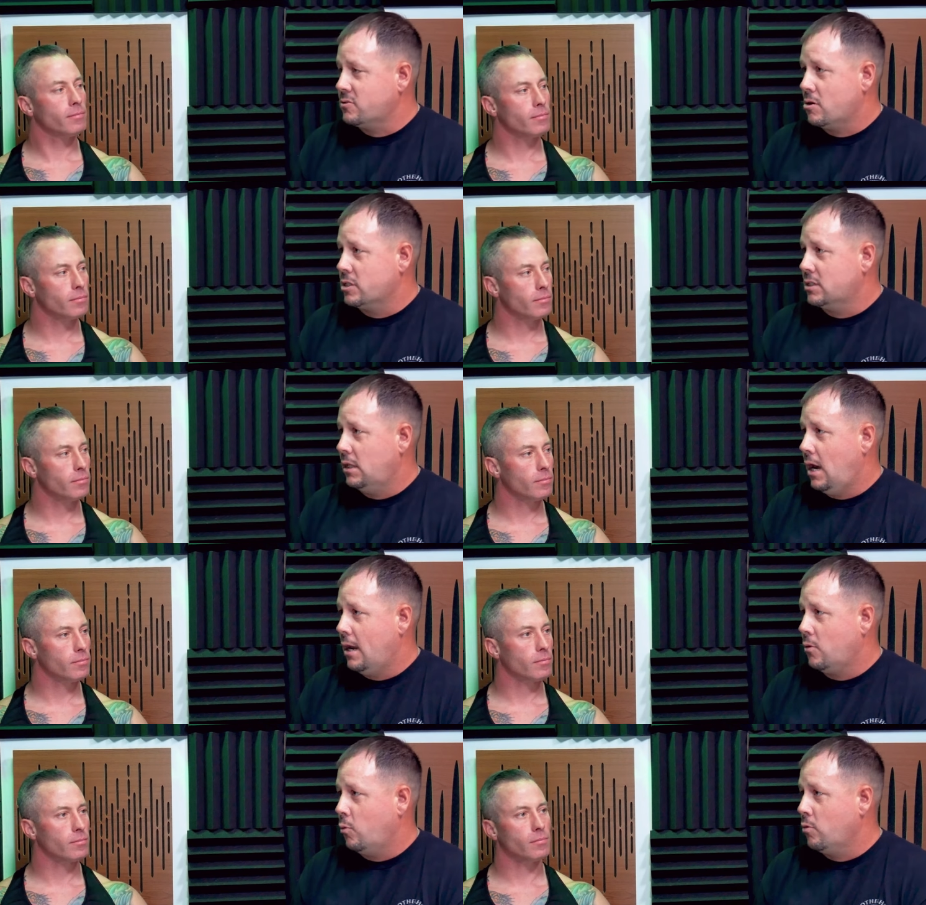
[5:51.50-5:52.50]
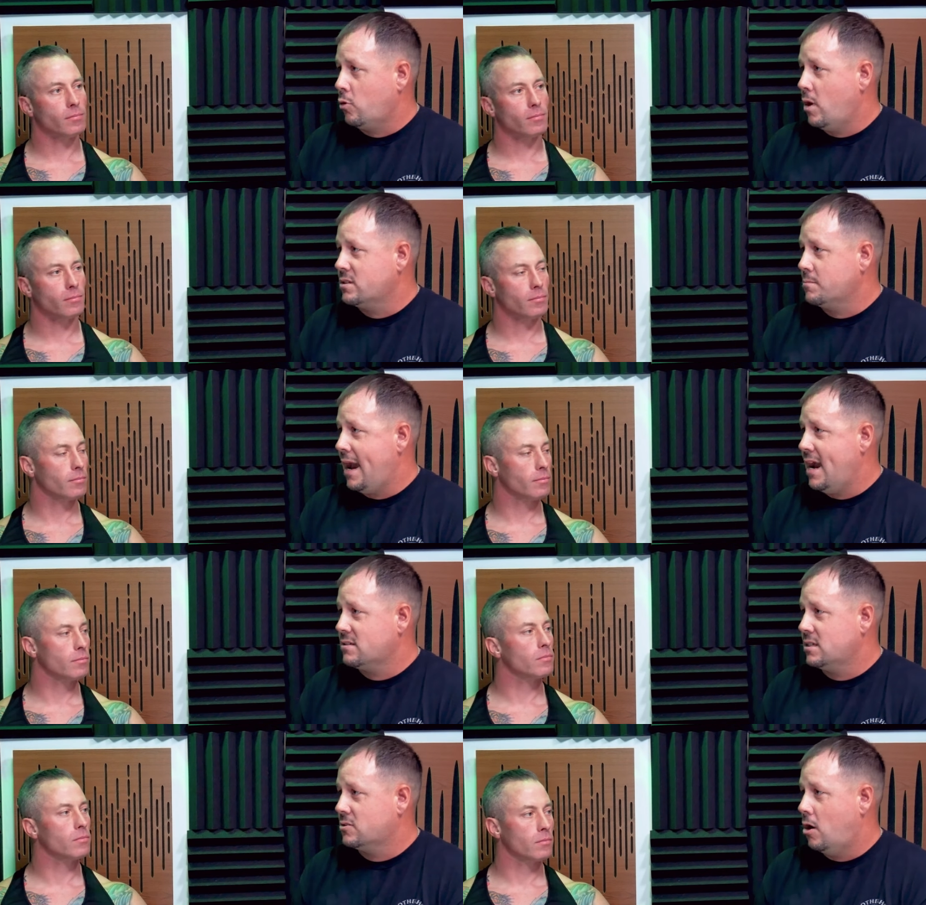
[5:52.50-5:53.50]
Speaker 1: sergeant, like, we requested
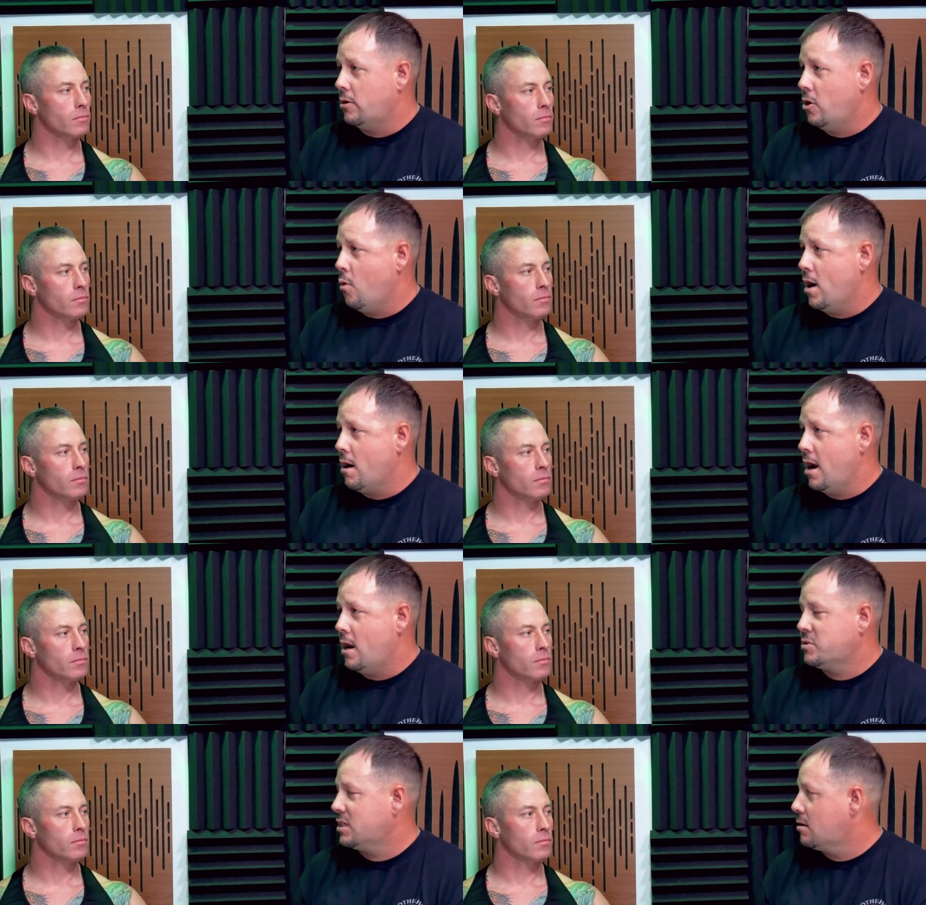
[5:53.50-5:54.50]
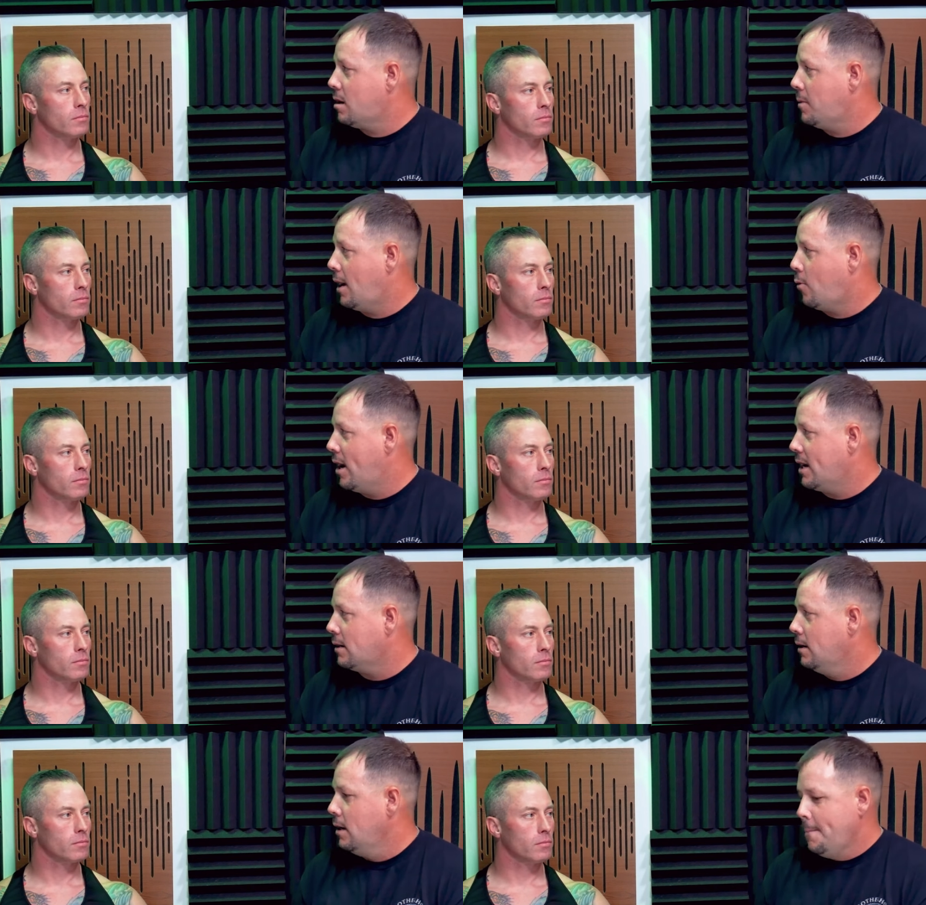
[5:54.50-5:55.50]
mass and it's gone nowhere. And I'm sitting there and I'm like, wait,
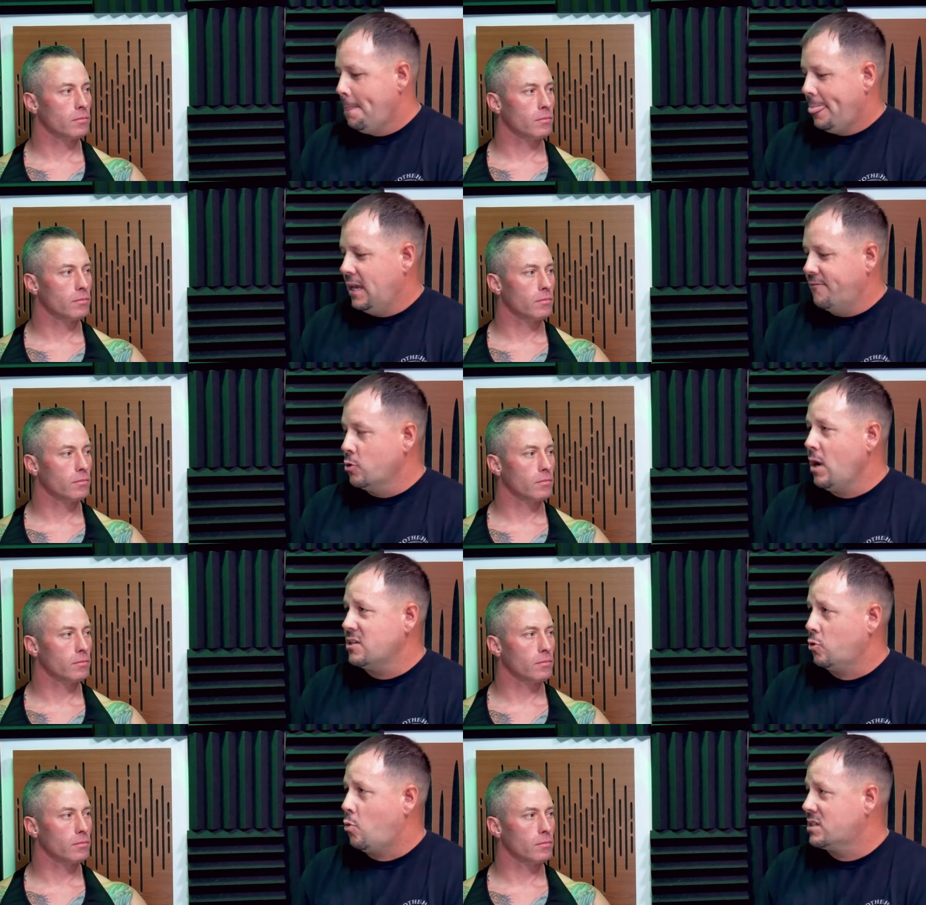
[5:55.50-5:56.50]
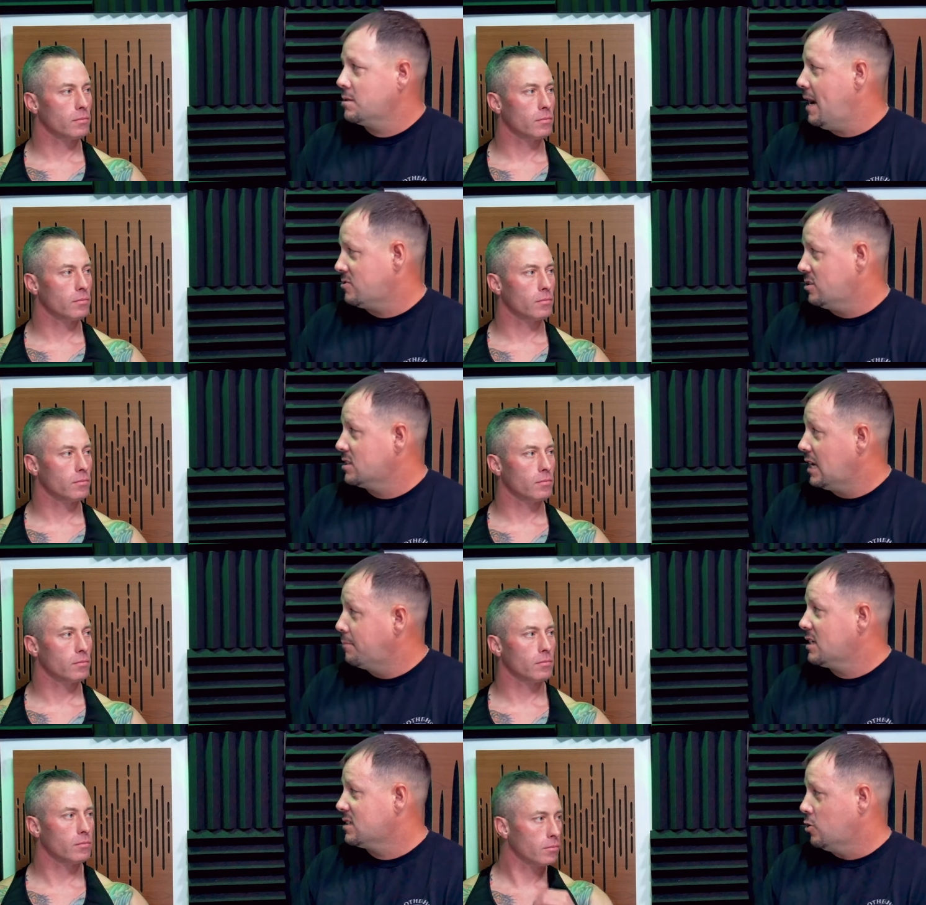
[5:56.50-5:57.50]
if you guys are requesting mass on the
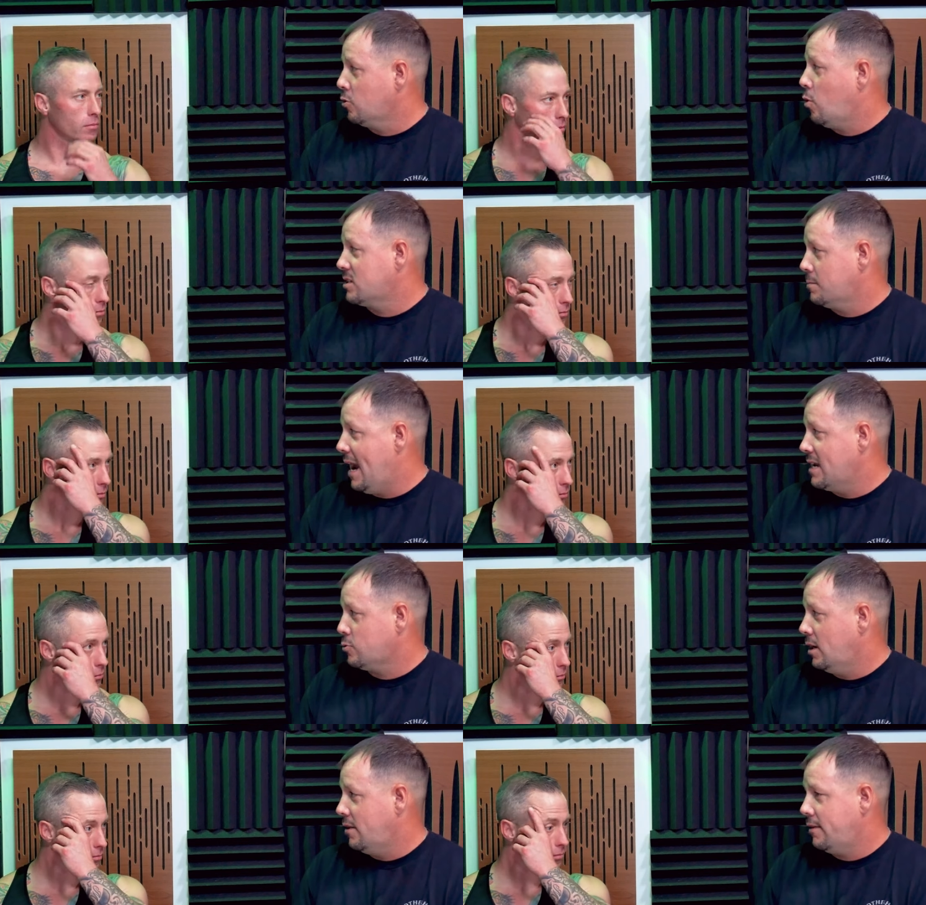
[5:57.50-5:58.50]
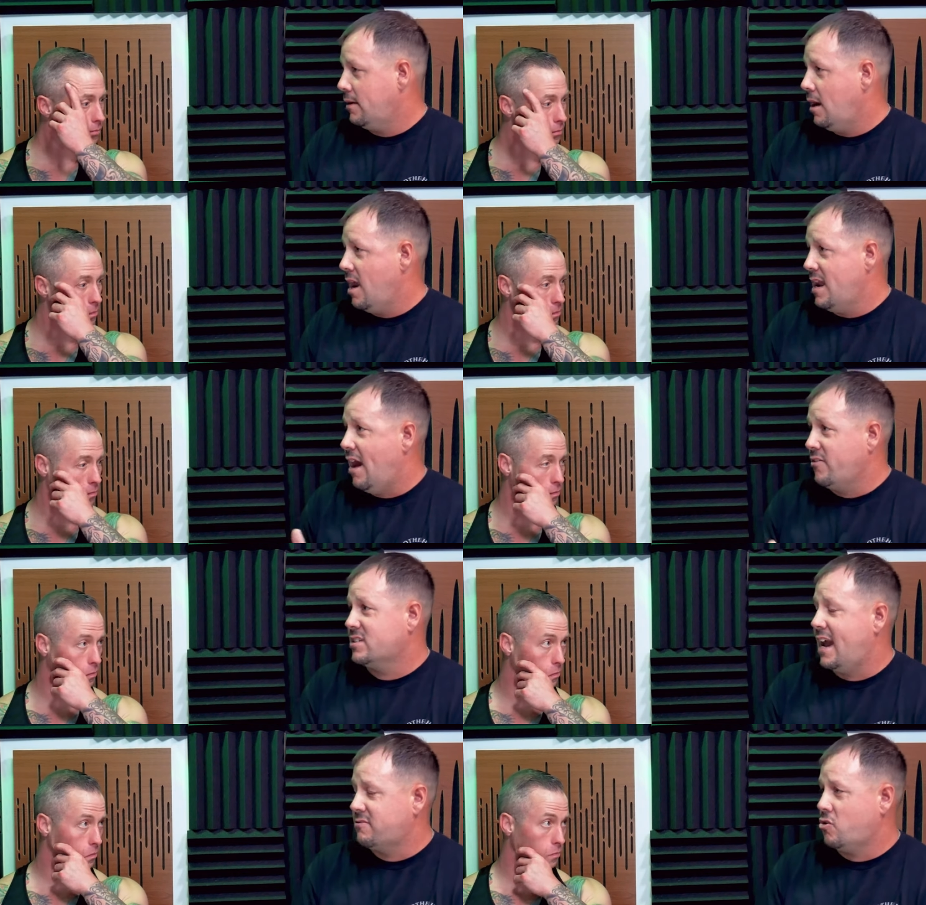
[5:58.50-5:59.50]
same things that you requested mass with, and now the
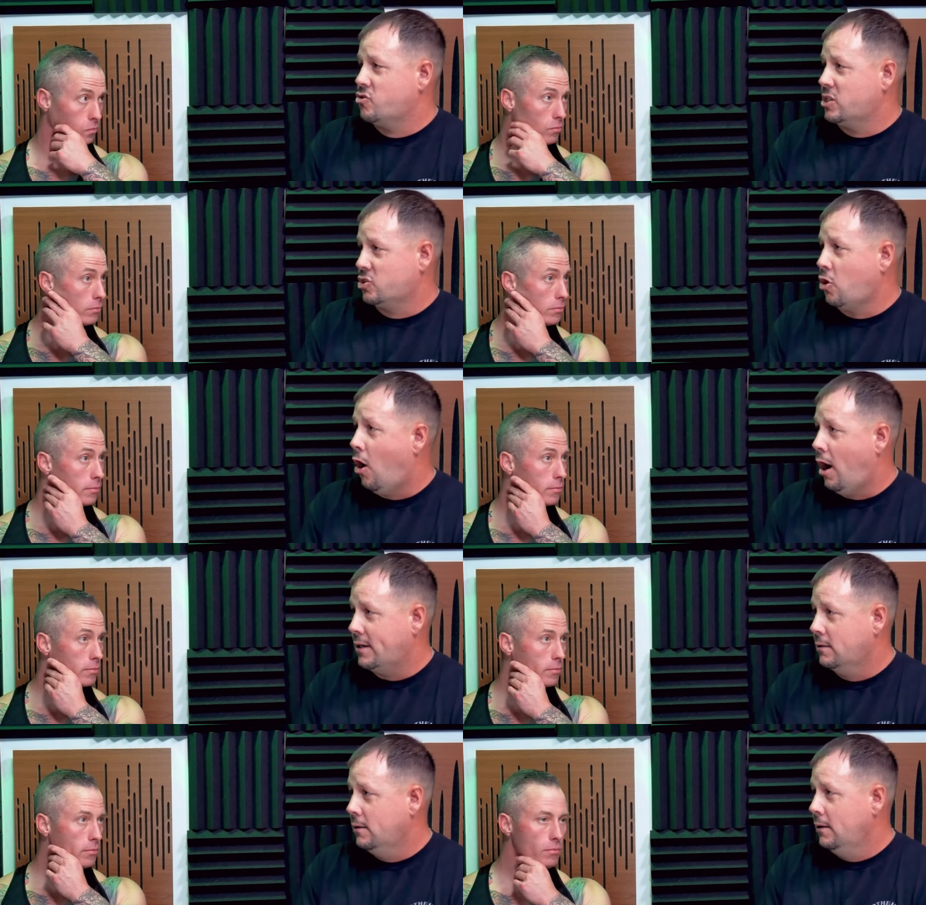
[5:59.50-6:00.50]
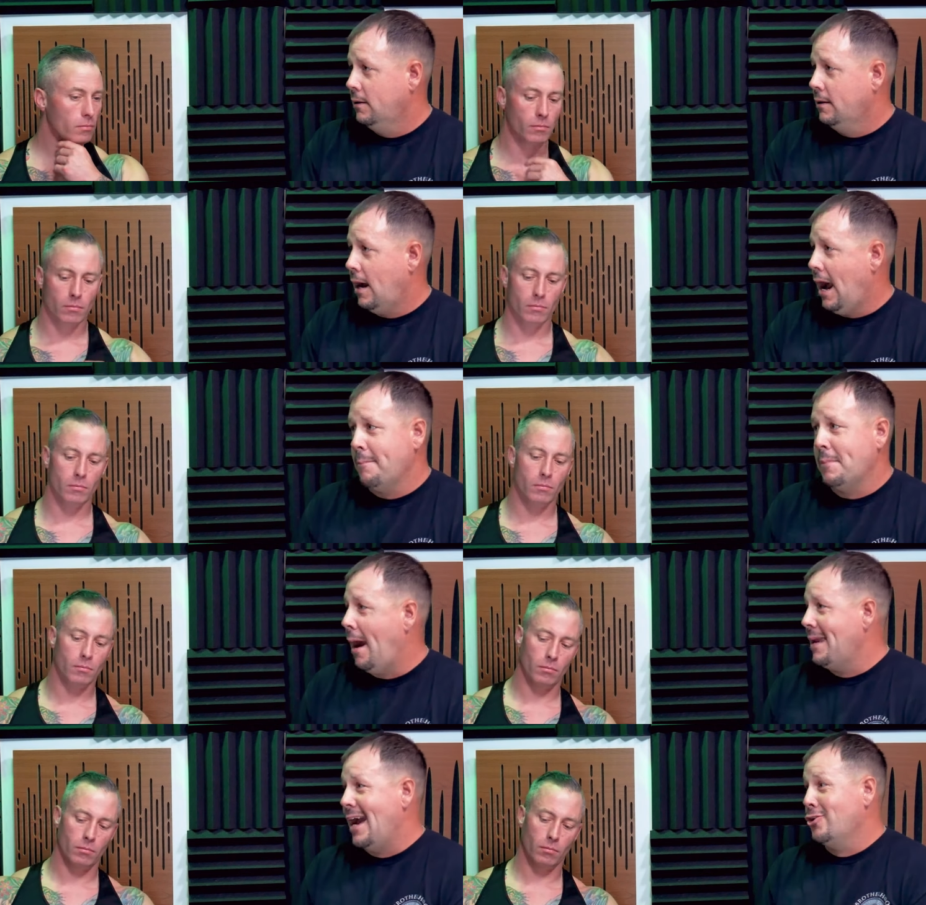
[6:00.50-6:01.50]
staff sergeant is gone,
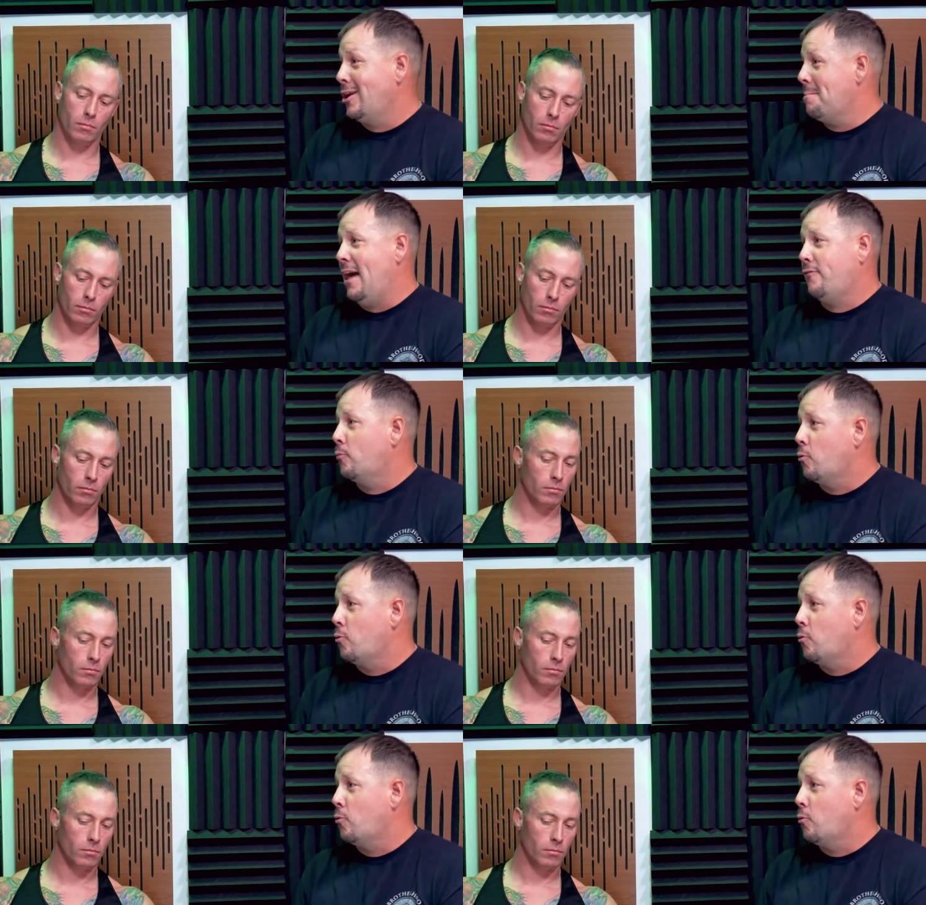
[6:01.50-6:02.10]
I'm not good at math for